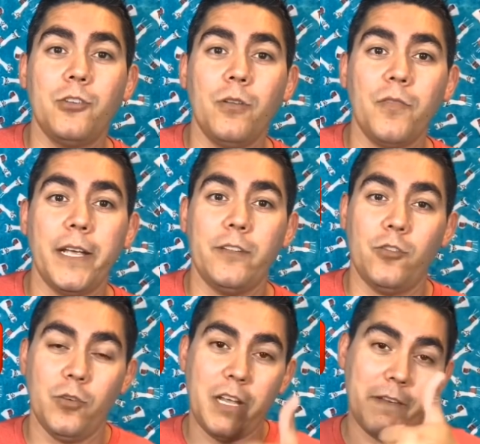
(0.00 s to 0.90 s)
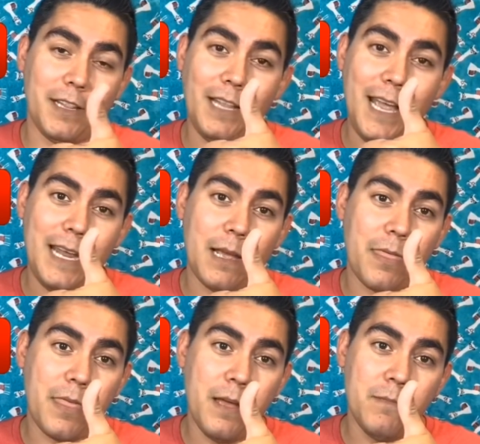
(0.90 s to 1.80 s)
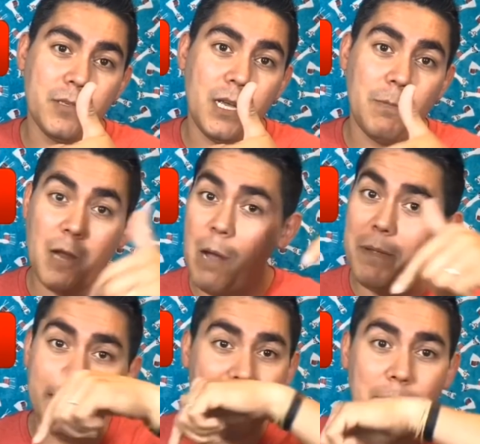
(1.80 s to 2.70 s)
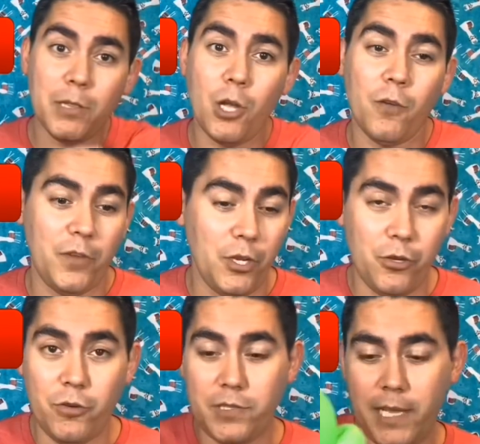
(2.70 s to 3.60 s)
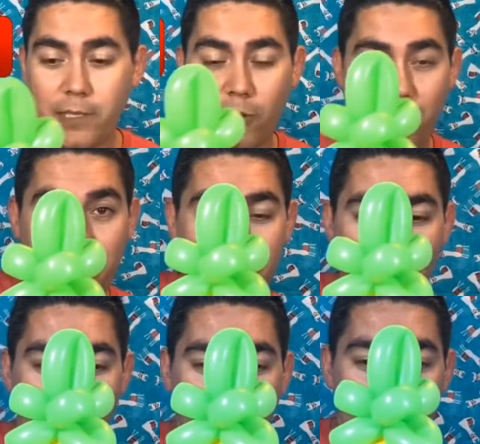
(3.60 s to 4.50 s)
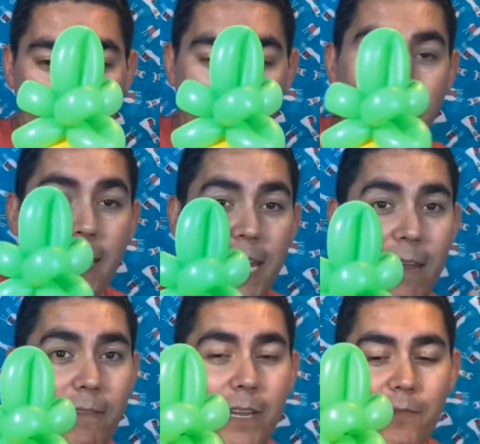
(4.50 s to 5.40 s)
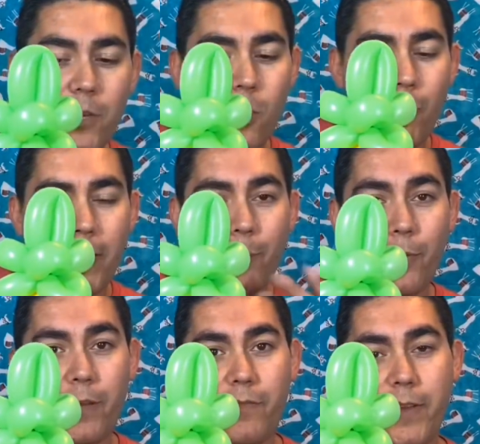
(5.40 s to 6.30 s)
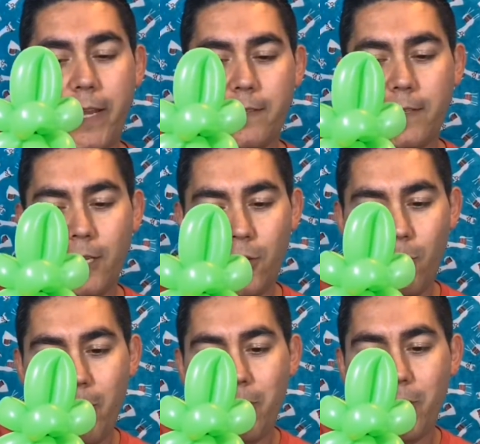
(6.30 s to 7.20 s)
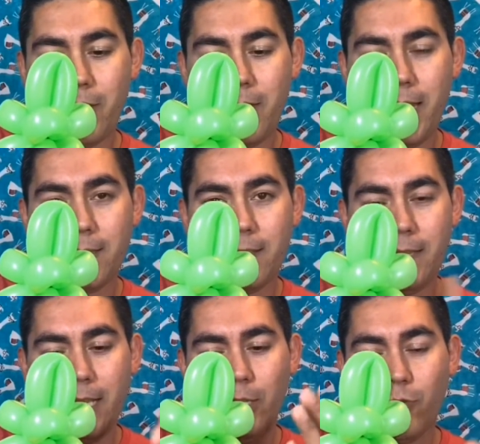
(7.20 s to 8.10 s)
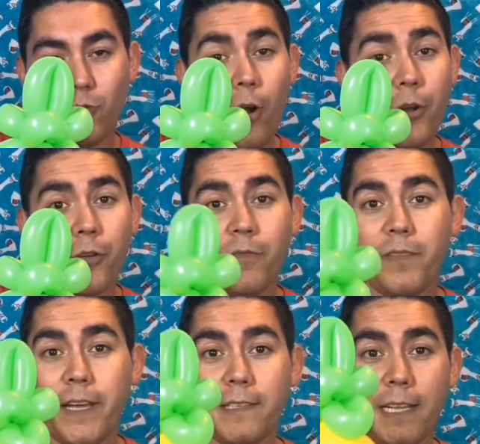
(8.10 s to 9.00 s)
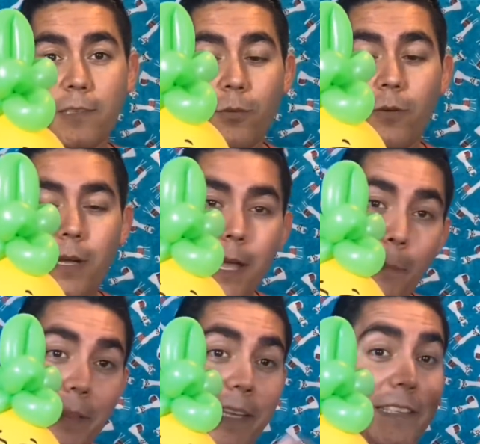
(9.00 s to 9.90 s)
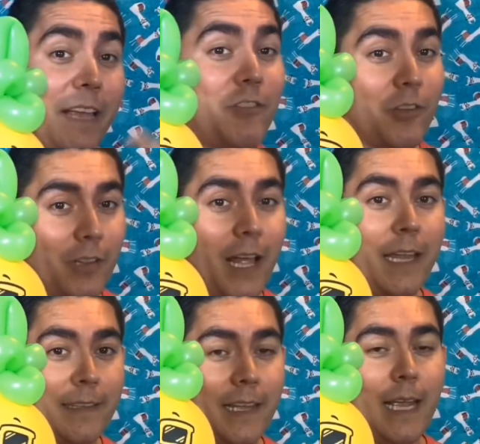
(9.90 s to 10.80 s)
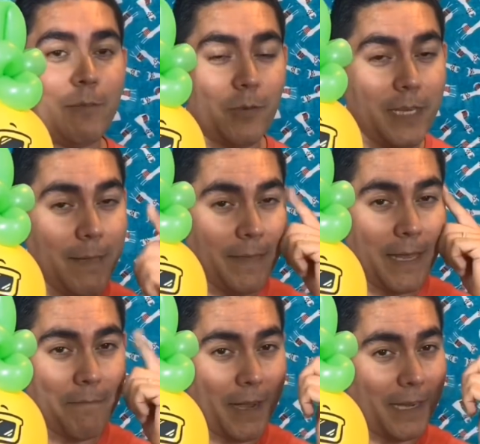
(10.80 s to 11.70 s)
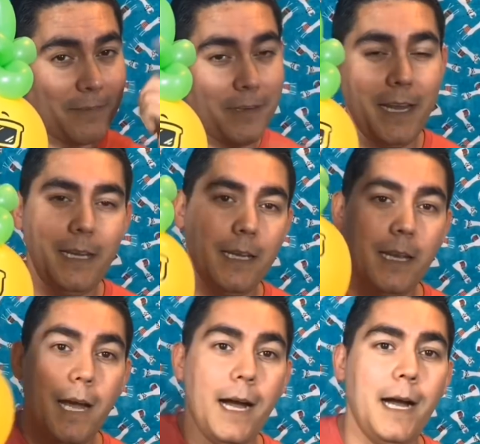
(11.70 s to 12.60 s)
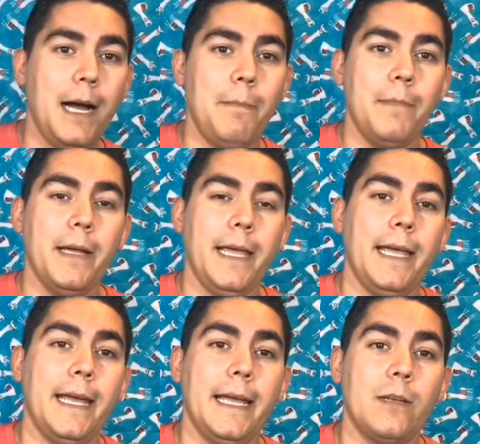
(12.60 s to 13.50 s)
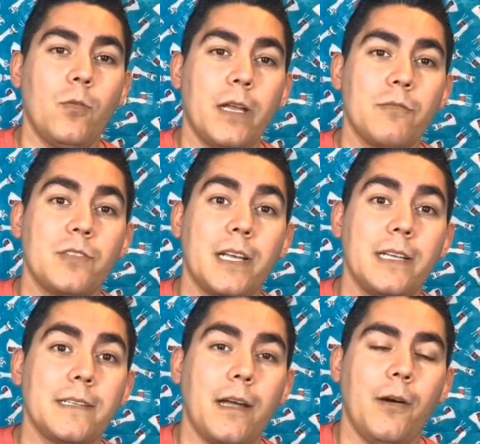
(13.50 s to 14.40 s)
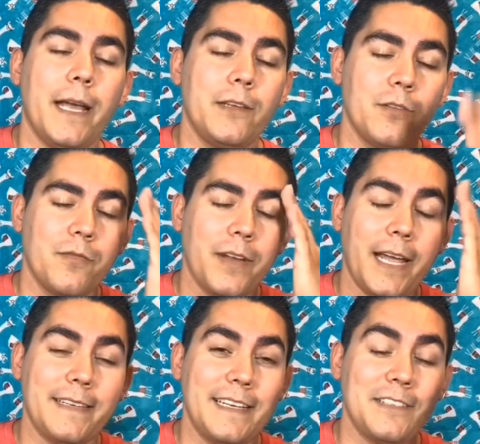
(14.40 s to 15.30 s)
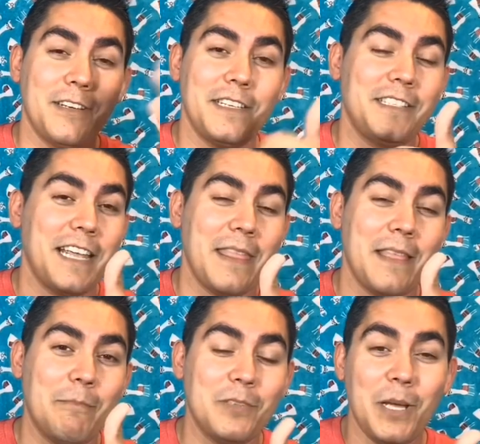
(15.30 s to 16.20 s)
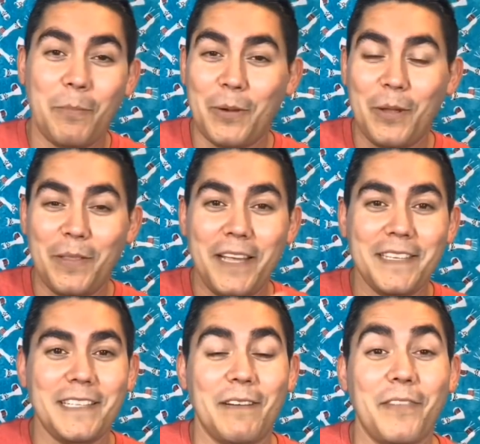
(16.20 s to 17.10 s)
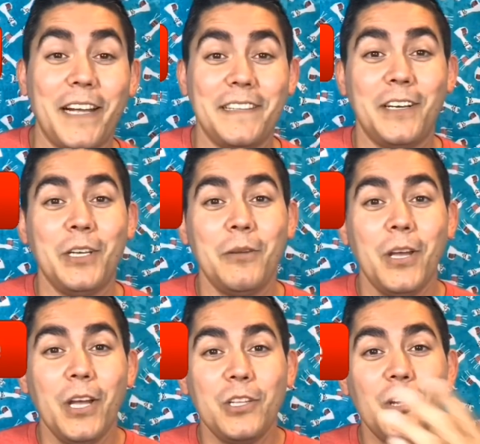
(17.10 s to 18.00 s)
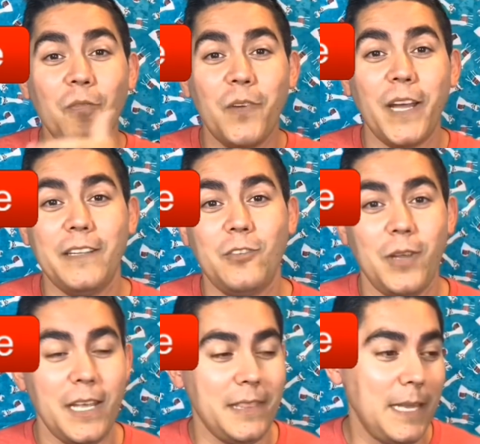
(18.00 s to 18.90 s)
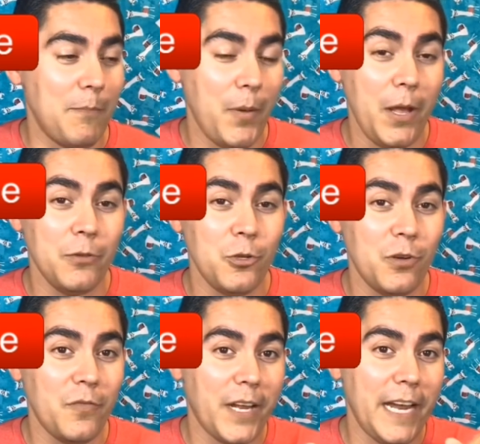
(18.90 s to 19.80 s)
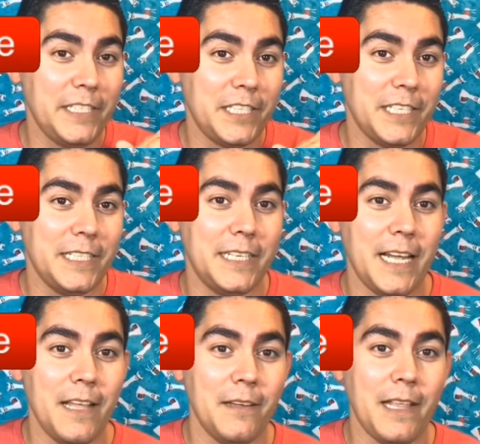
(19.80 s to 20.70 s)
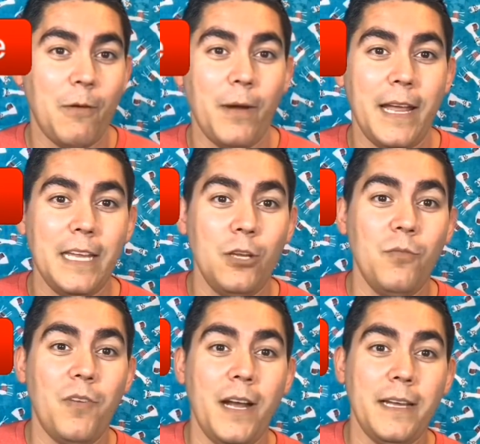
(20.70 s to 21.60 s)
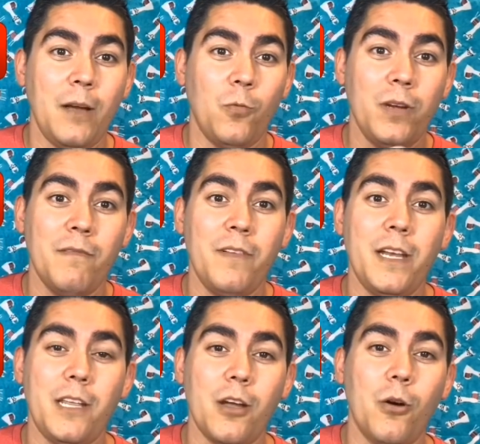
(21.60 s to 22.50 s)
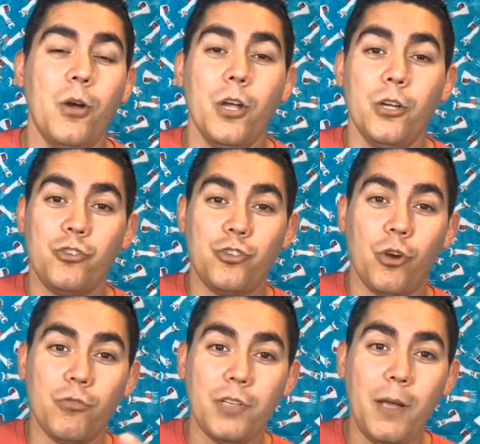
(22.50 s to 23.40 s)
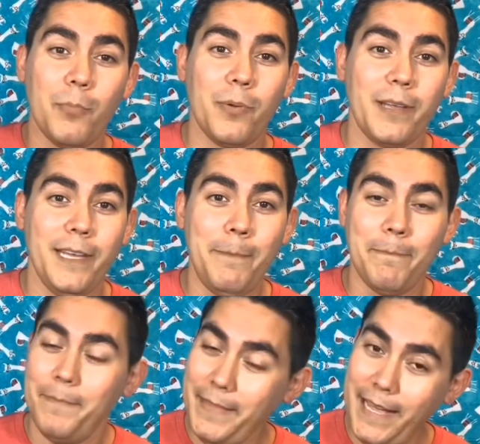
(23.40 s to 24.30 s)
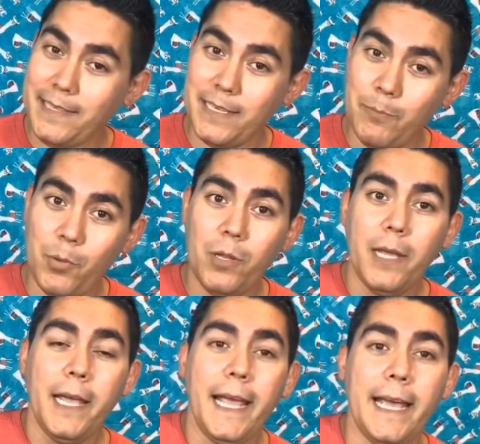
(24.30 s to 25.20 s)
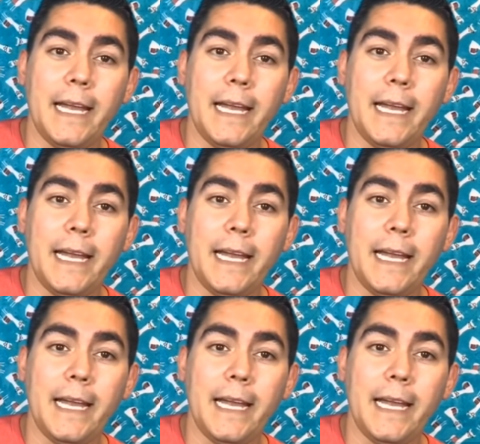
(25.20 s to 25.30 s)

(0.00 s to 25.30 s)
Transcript: Don't forget to give it a like, a thumbs up, comment down below if you use this or if you get some of these. Even if you don't buy the printed face, you know, maybe you get these and then you draw your own face, that's cool. But this saves you a lot of time, so keep that in mind, okay? And what else was I gonna say? Oh yeah, don't forget, I started to say thumbs up and all this, and I forgot to tell you, don't forget to hit the bell notification down there. That way you find out when a video shows up. Yep, that's simple.